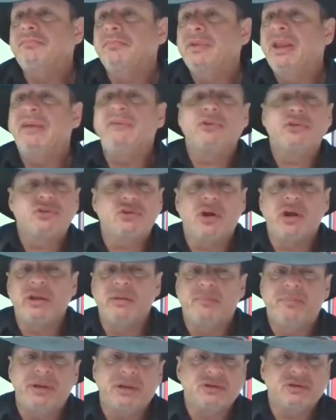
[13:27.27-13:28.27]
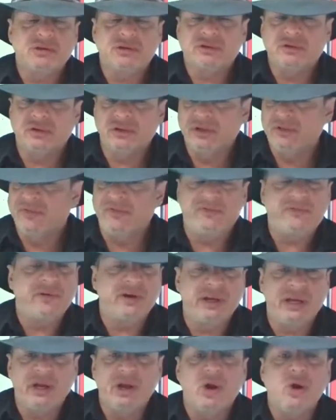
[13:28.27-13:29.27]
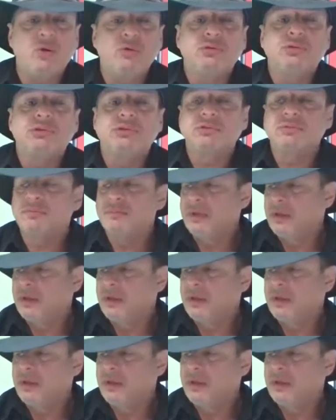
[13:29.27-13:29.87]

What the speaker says: never draw you pictures or leave you funny notes.